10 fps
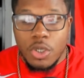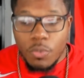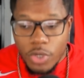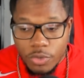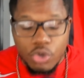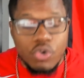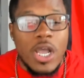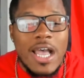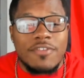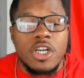We do
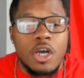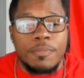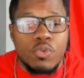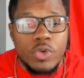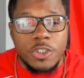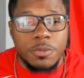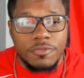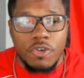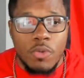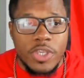have a couple weeks
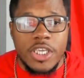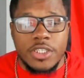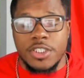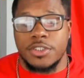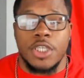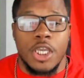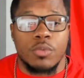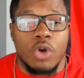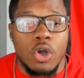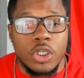before we get this thing
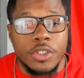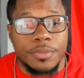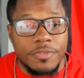rolling,